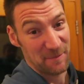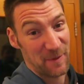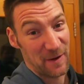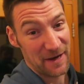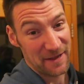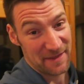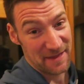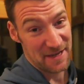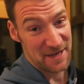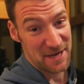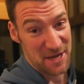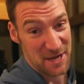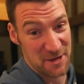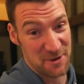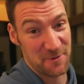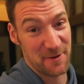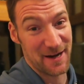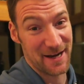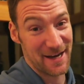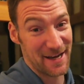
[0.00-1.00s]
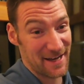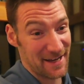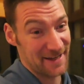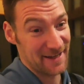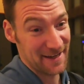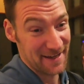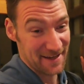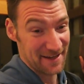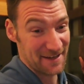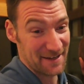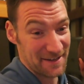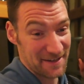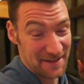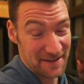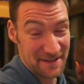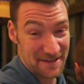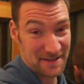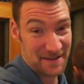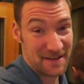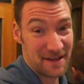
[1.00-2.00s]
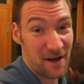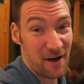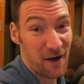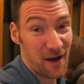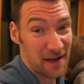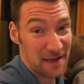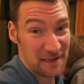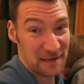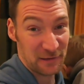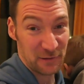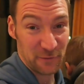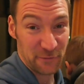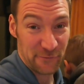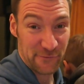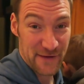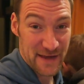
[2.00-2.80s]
by the new idle